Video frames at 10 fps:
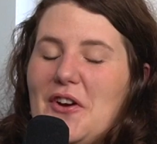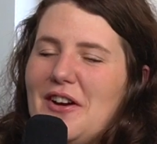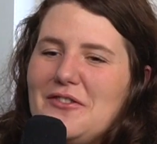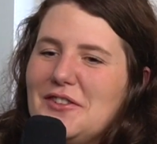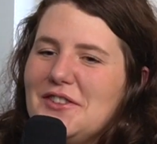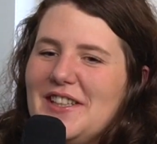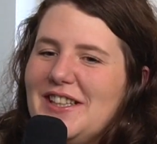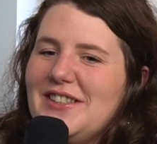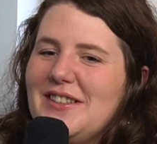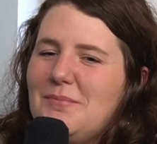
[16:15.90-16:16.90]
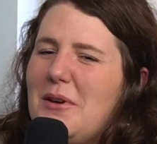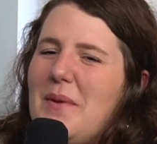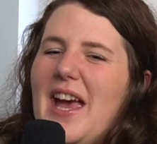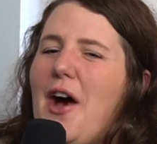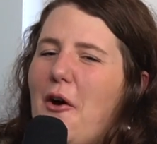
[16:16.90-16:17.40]
No, I've not. Maybe
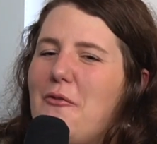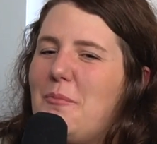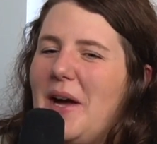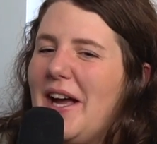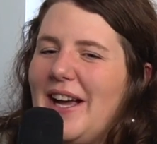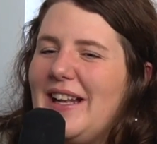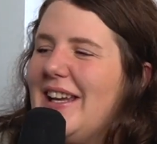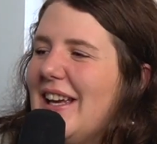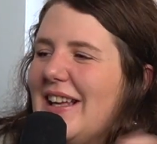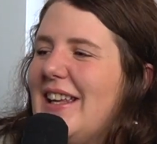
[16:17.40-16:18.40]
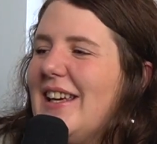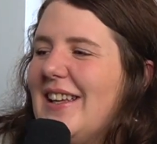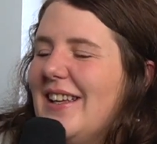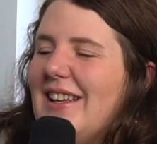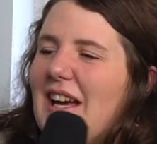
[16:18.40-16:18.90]
I have, but I can't think it.
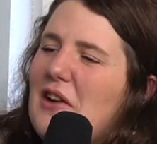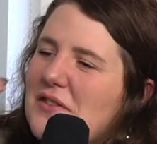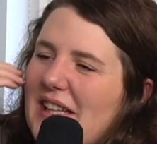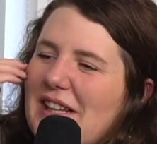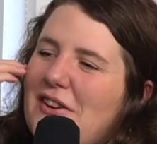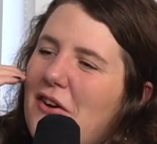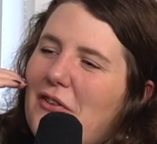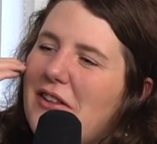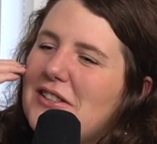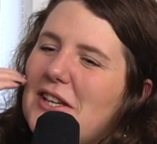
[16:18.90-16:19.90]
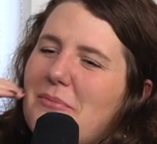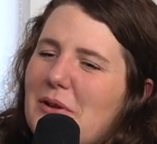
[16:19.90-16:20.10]
I have seen a lot of Father Ted,